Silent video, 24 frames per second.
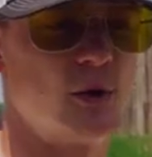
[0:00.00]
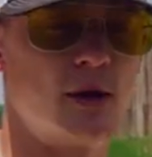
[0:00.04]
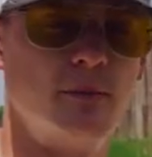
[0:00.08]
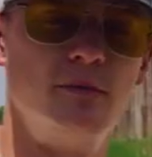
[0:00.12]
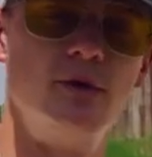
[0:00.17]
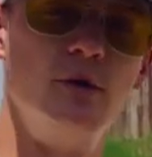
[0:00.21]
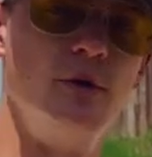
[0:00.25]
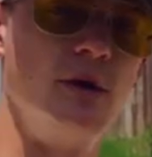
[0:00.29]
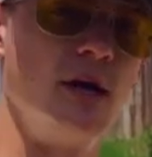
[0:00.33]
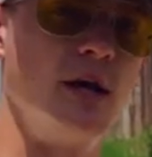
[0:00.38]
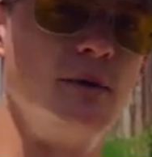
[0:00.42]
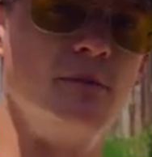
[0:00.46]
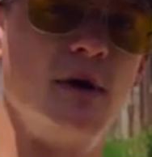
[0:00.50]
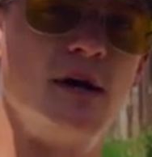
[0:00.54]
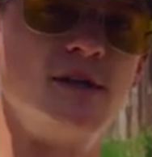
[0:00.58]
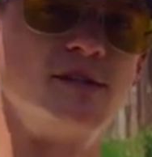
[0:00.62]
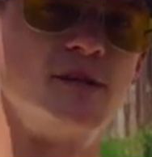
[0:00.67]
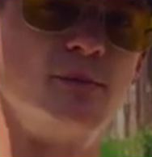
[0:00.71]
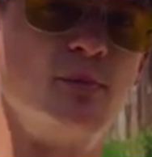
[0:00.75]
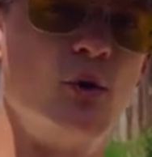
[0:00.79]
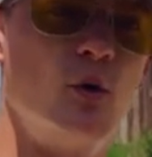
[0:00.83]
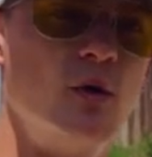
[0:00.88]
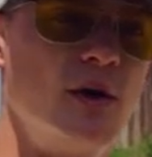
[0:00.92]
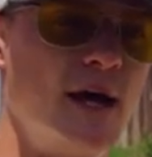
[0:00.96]
what I'm doing in my
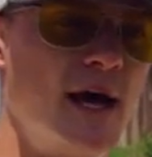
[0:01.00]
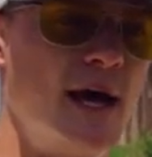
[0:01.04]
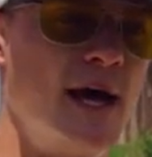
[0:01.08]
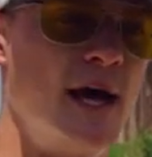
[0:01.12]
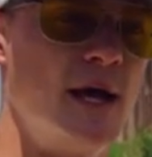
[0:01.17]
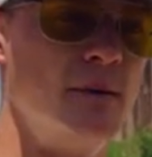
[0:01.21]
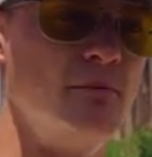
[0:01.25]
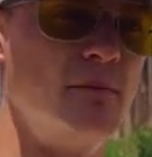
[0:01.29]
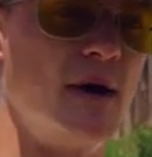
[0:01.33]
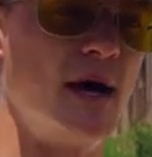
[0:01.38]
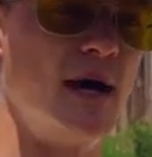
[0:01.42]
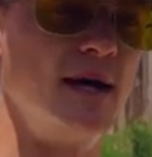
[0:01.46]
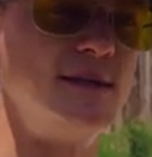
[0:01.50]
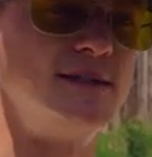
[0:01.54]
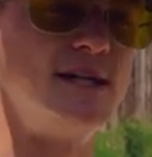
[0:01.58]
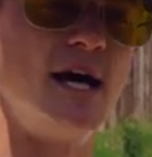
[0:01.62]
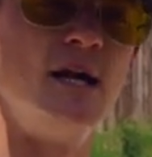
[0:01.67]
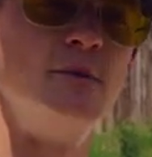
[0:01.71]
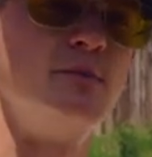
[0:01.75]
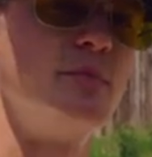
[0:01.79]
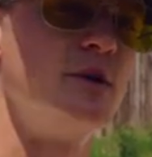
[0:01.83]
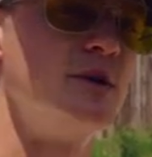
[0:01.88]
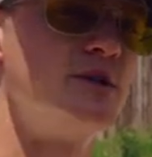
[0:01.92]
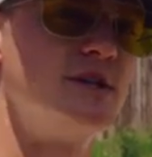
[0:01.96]
support hand by
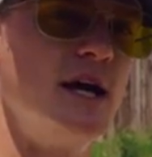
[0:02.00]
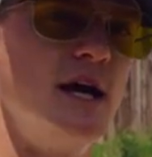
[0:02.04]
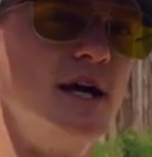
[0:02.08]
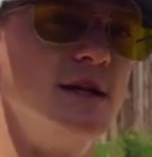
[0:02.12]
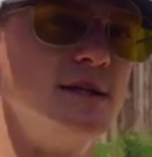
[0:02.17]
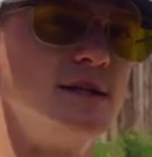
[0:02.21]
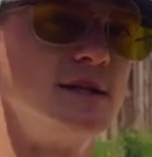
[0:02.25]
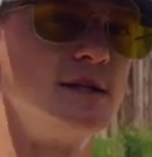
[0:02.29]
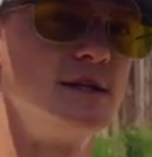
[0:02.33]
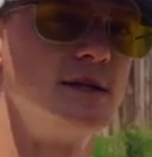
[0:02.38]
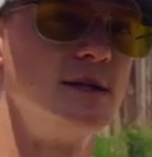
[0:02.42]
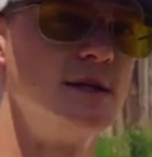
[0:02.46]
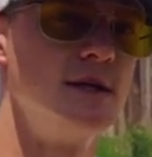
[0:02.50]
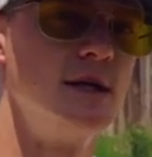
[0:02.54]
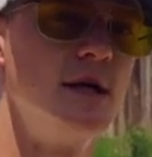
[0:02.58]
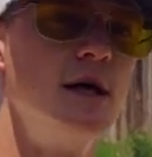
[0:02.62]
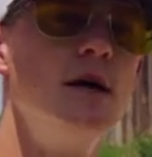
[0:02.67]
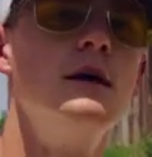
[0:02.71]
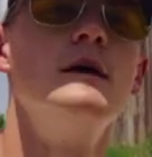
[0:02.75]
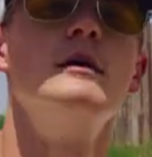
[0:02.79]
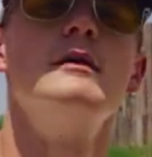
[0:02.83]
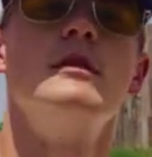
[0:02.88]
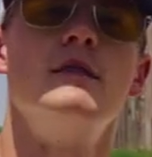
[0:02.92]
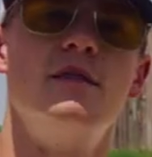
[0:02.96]
10%,
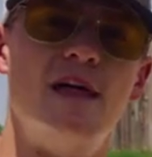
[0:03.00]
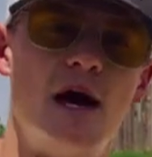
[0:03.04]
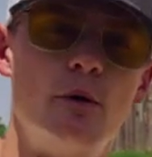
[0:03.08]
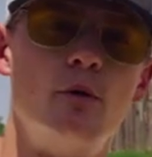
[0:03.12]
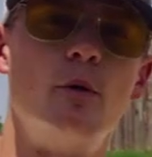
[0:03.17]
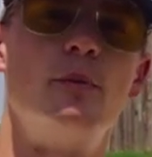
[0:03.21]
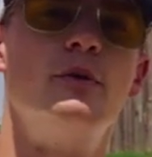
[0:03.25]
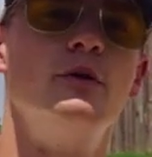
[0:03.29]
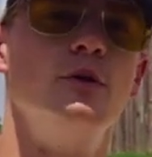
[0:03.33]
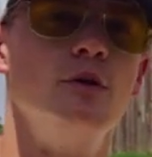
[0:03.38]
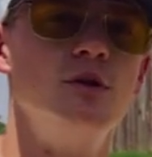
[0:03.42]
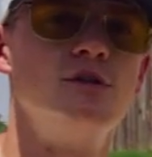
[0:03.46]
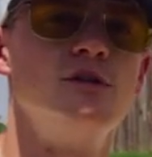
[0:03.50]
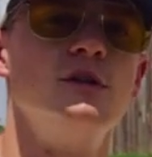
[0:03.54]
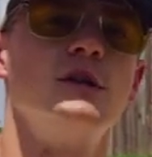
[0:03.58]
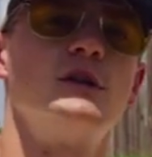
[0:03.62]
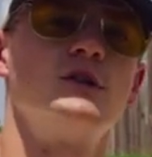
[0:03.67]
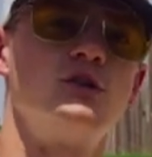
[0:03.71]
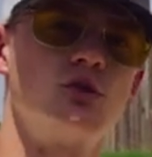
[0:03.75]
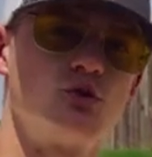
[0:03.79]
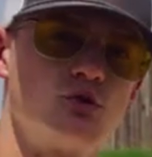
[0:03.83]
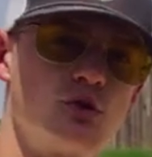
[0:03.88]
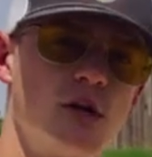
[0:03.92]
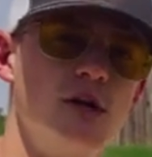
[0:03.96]
that will produce an
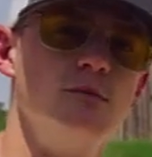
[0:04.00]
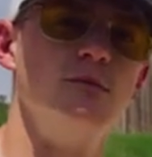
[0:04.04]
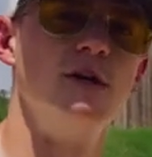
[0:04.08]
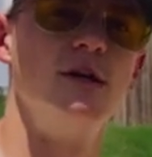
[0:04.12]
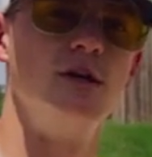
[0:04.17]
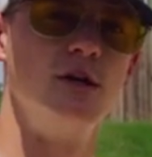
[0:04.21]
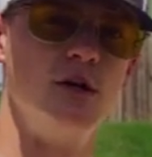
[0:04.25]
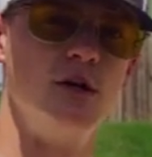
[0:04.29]
extremely